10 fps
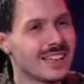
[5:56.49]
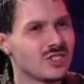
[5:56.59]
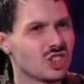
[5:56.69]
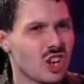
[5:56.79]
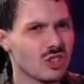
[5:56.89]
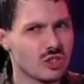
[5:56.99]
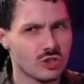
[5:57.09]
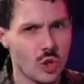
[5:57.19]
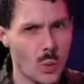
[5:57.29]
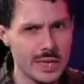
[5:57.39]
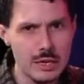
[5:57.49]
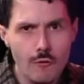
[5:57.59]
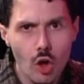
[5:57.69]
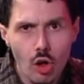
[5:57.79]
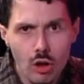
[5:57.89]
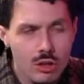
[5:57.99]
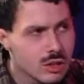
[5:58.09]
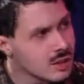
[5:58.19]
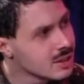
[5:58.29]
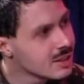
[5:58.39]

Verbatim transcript: and, and, sharks are so evil.